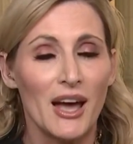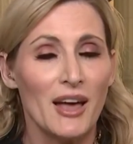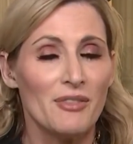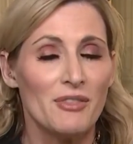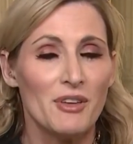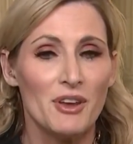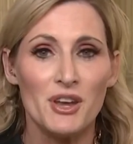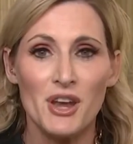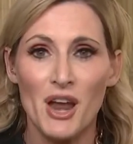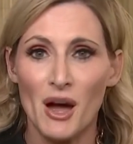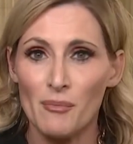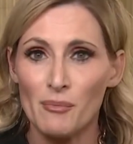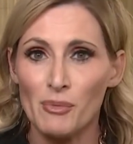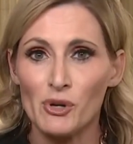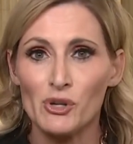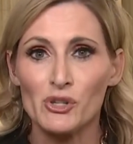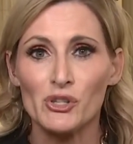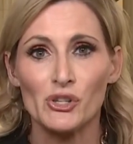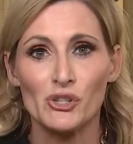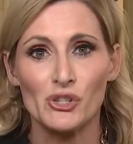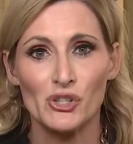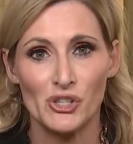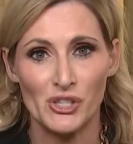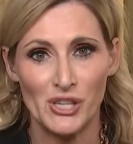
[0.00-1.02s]
The numbers
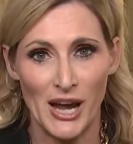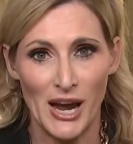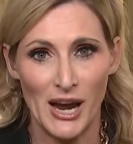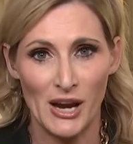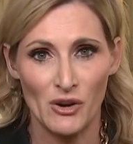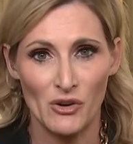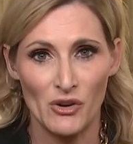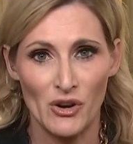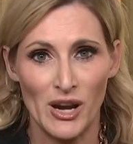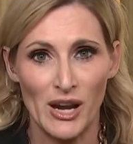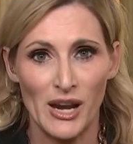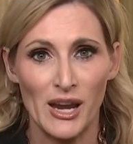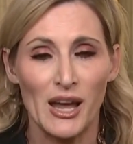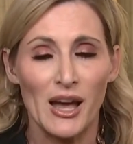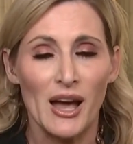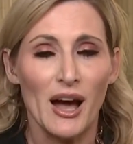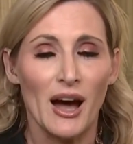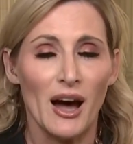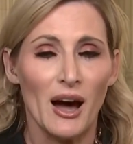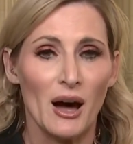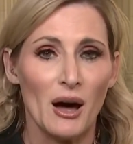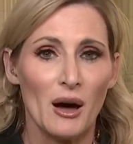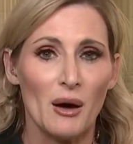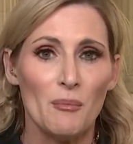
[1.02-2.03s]
are staggering,
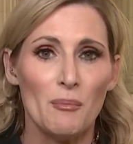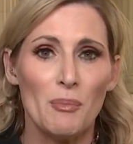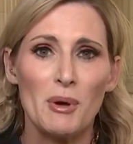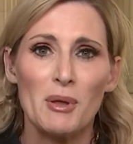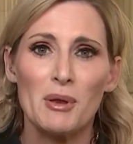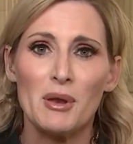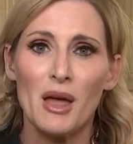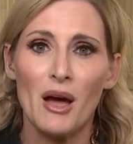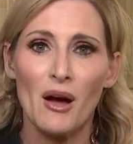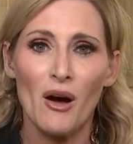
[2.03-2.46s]
but